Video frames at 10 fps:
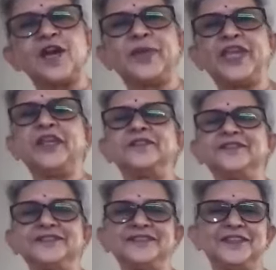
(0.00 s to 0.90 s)
coming in,
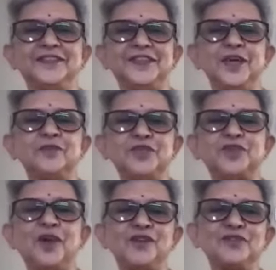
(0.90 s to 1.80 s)
a
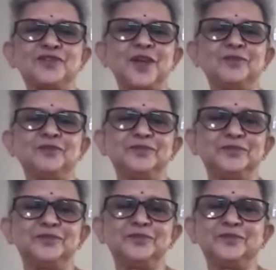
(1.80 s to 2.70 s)
withdrawal from
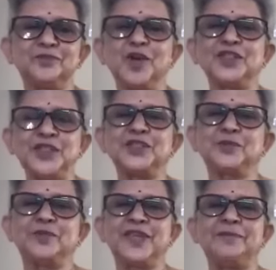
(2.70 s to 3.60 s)
wanting
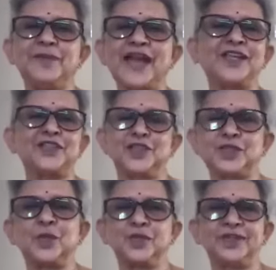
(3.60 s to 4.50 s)
to be back in
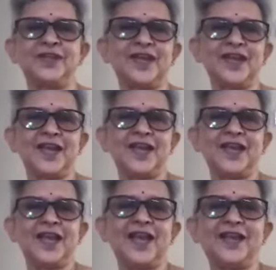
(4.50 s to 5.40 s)
school.
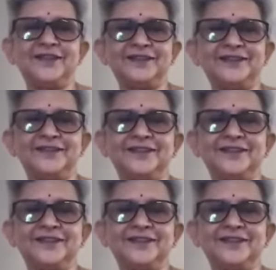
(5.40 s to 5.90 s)
And